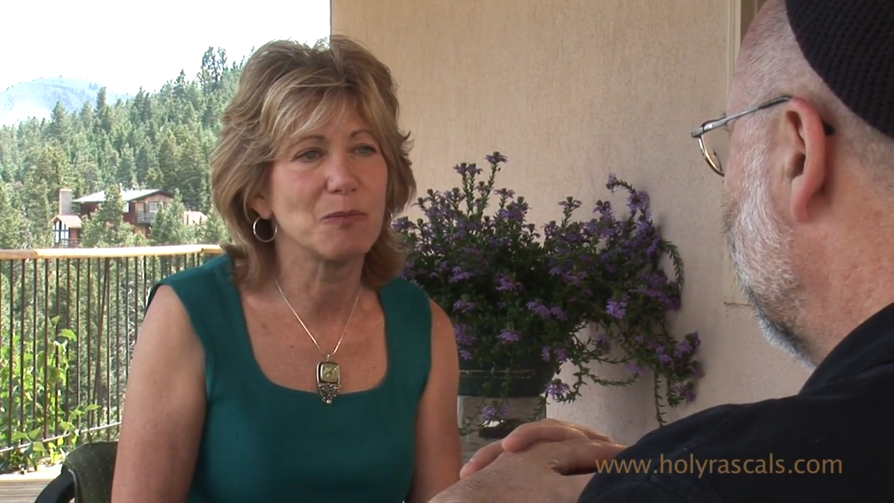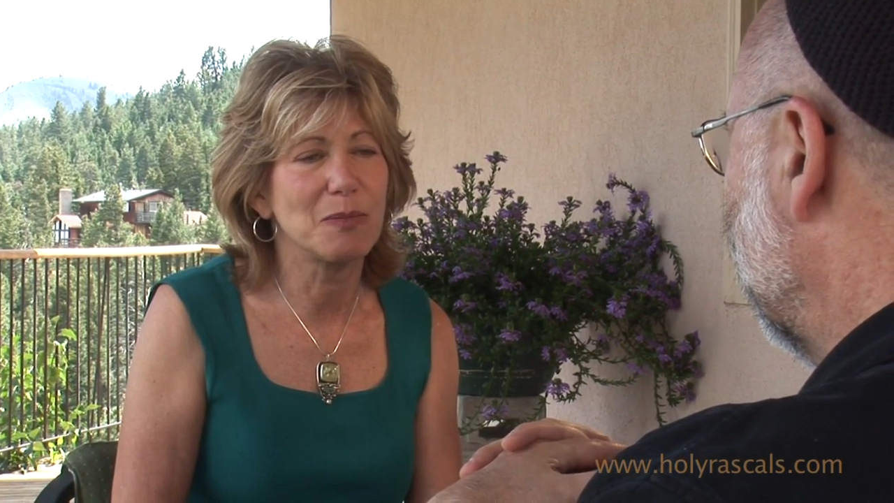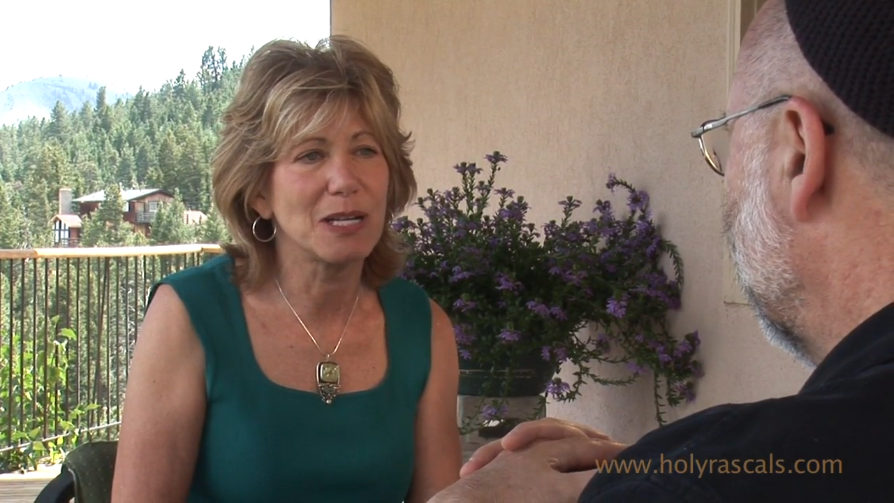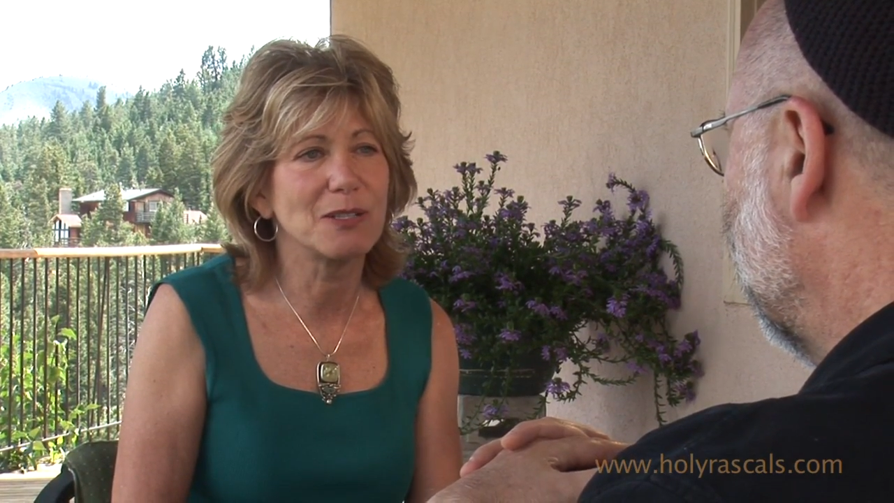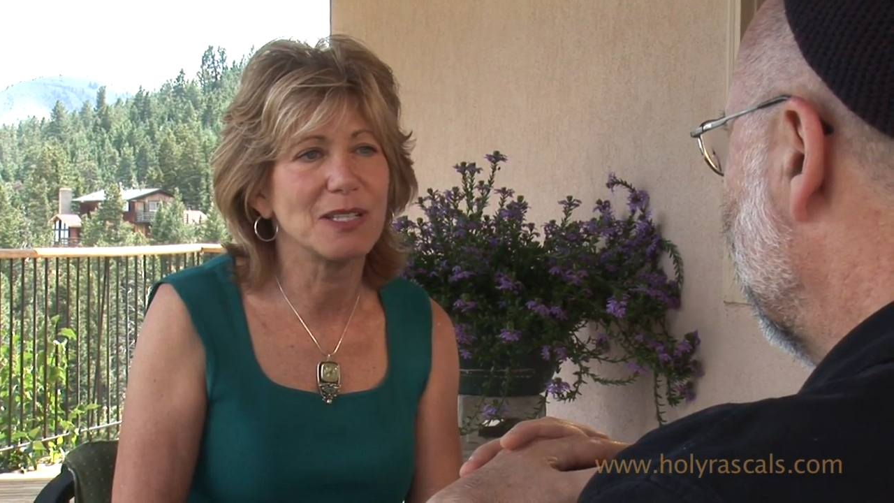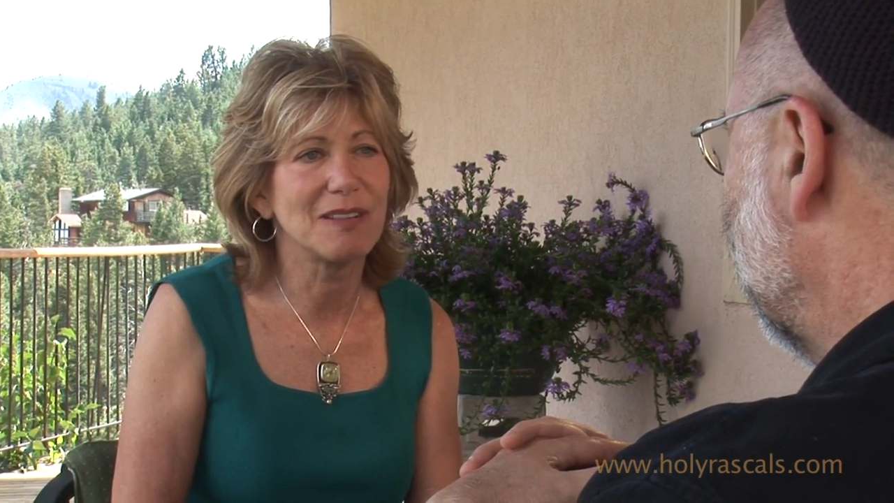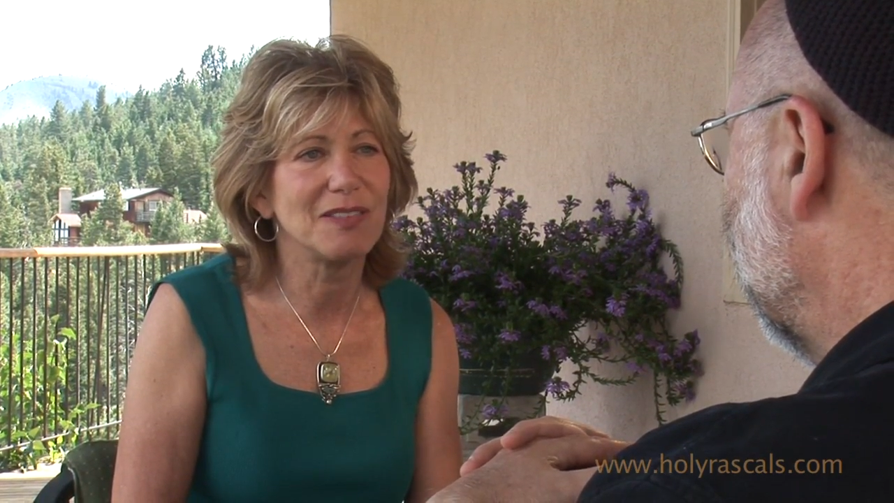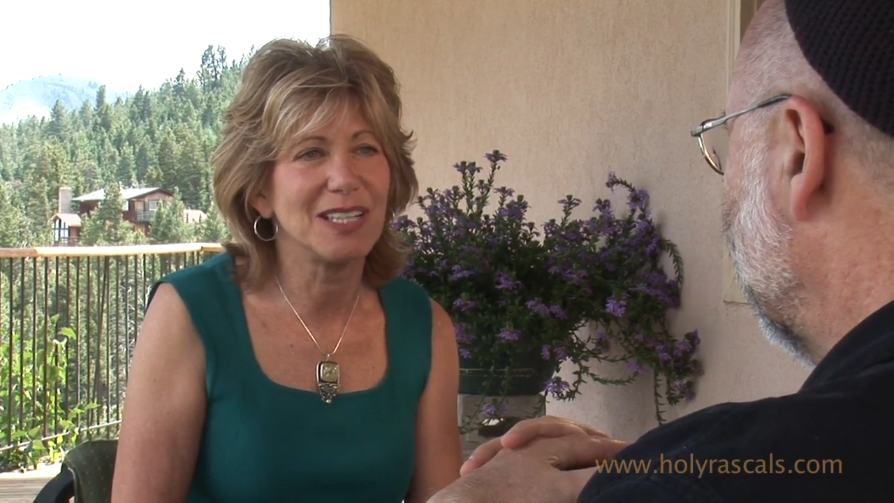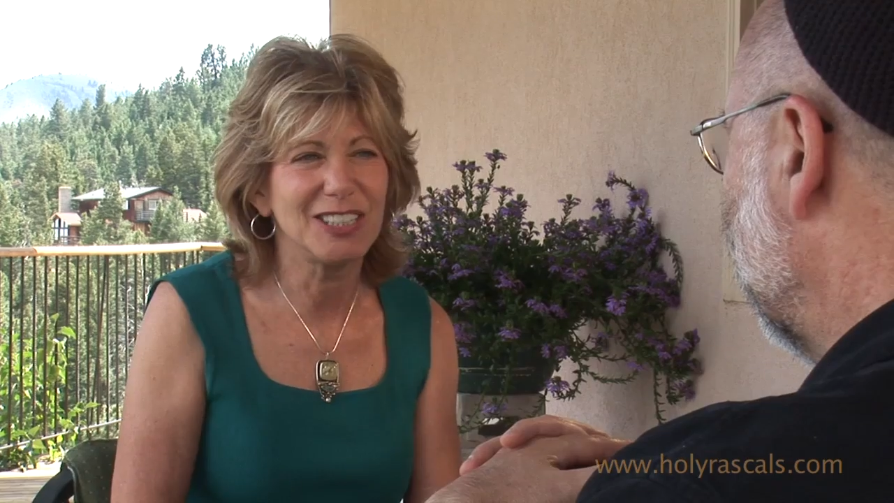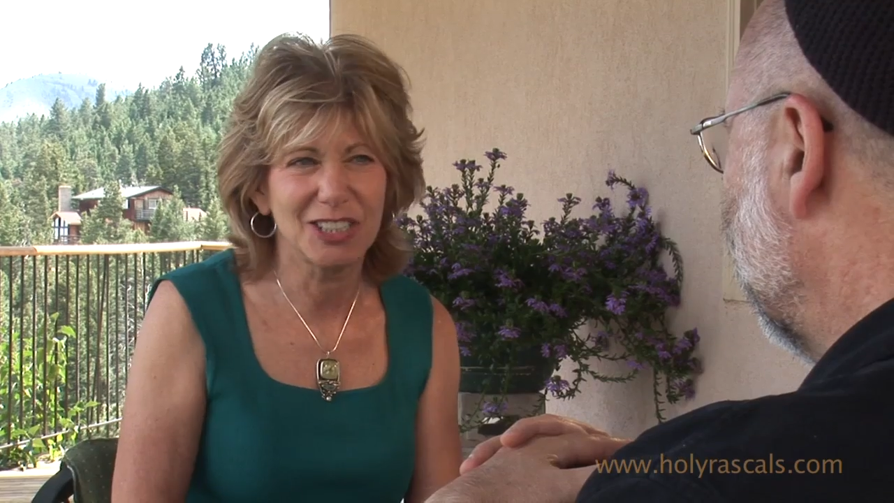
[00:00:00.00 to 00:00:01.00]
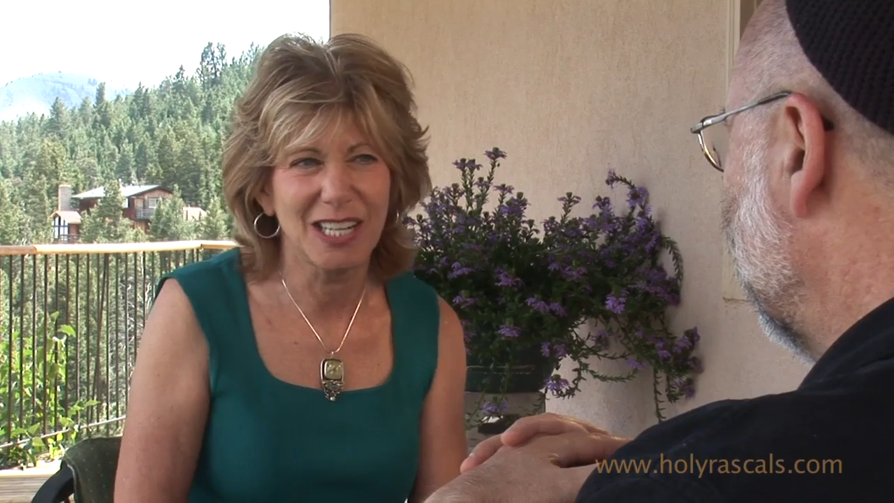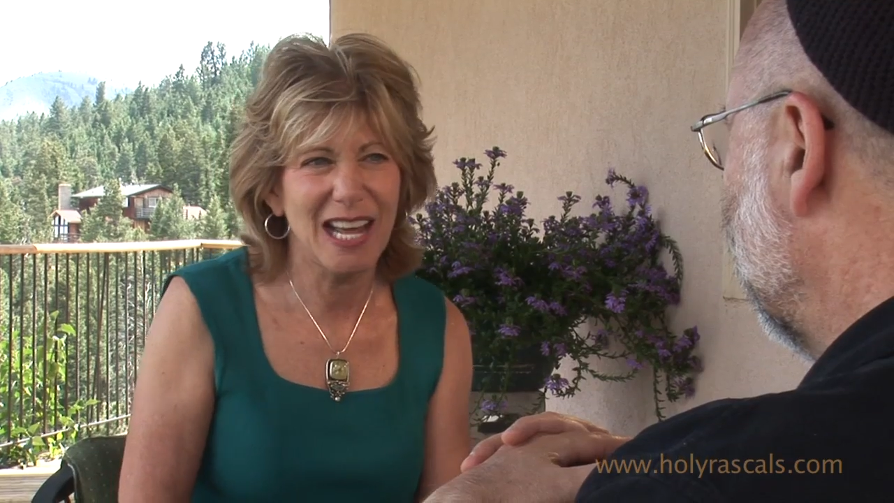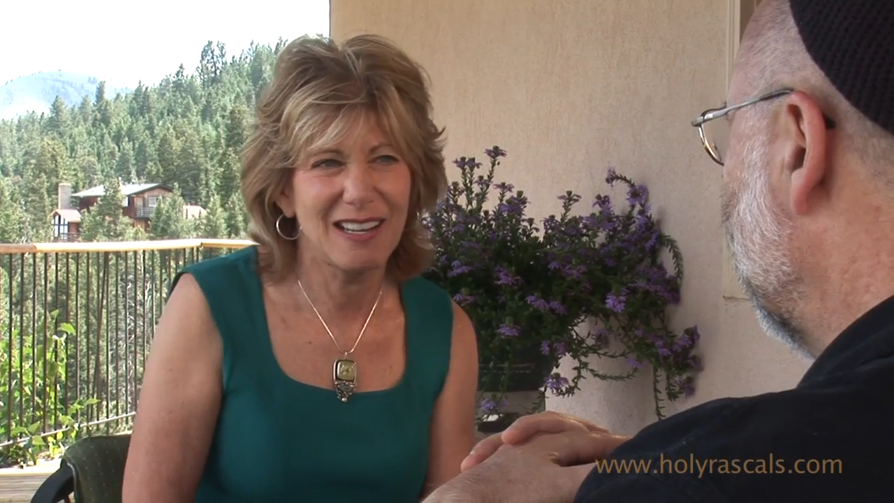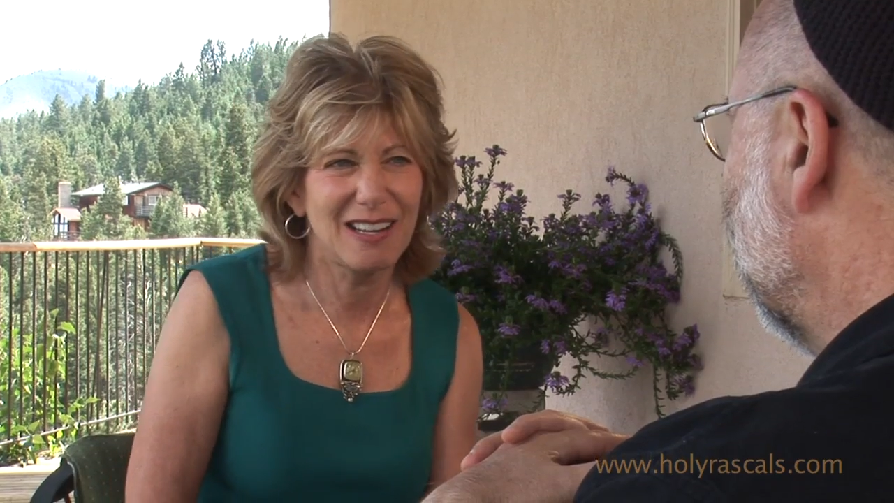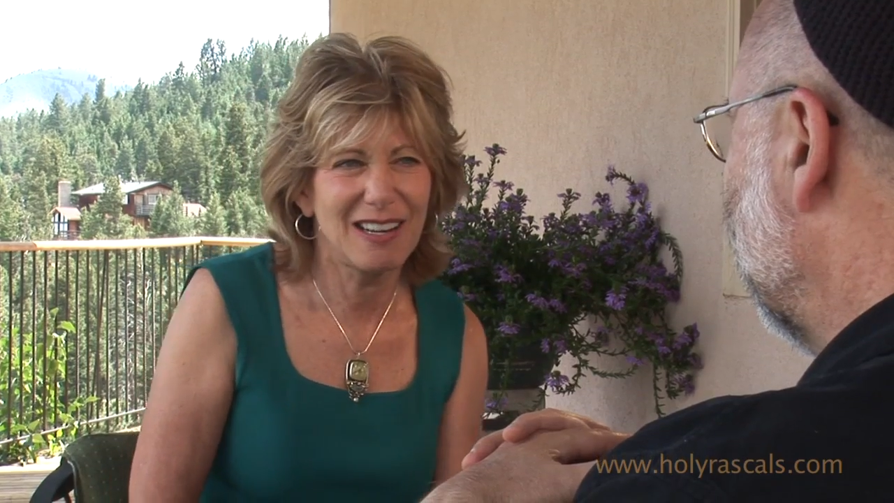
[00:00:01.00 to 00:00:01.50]
better definition
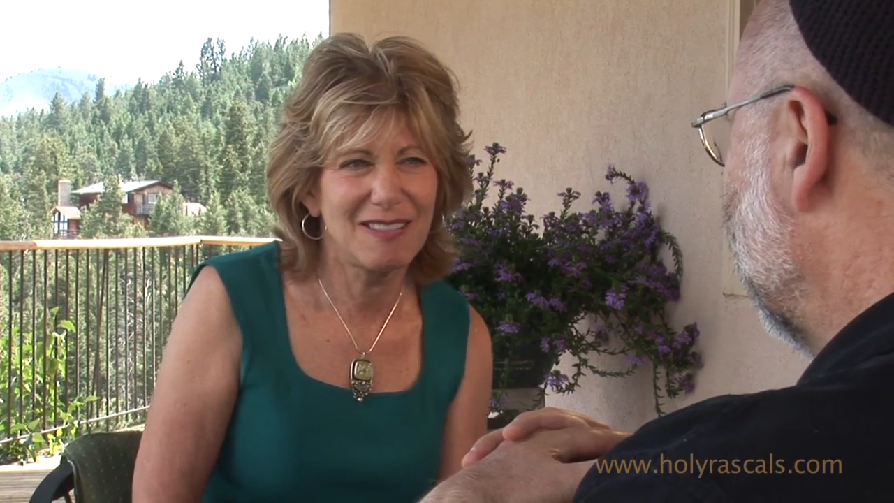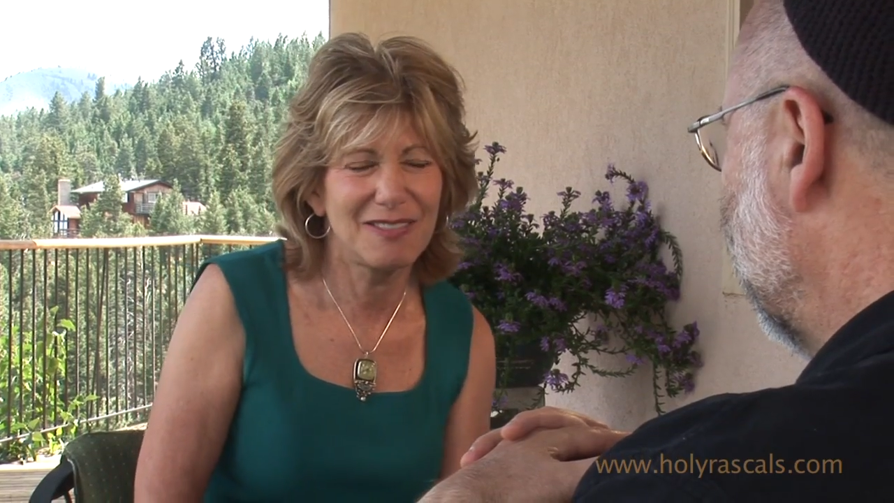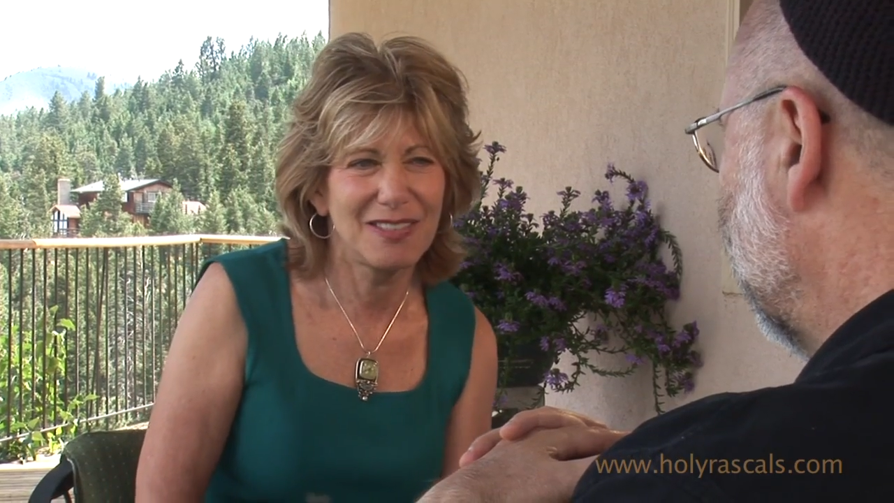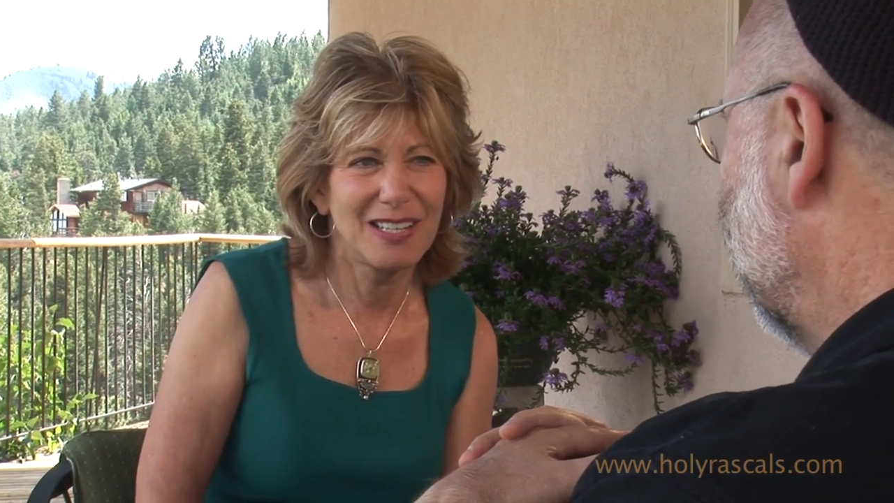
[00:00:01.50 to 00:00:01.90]
of